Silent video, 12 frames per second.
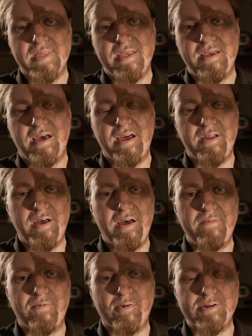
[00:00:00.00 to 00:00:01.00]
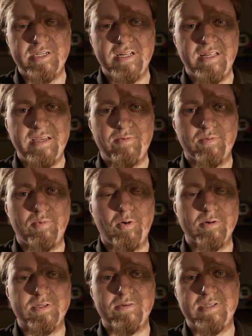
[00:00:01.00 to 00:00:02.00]
Uh, unfortunately,
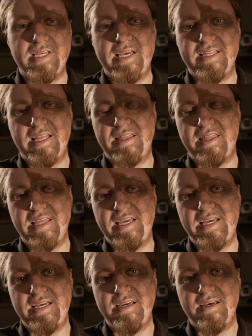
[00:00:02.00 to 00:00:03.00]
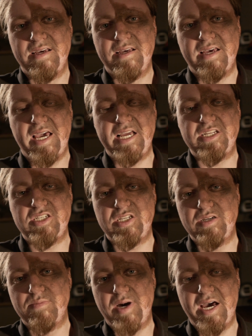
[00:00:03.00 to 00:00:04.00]
reports are saying that the
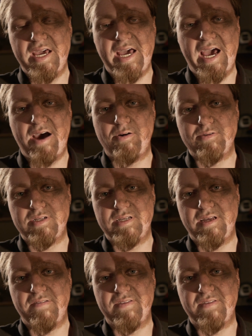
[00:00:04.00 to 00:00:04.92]
HDMI out of the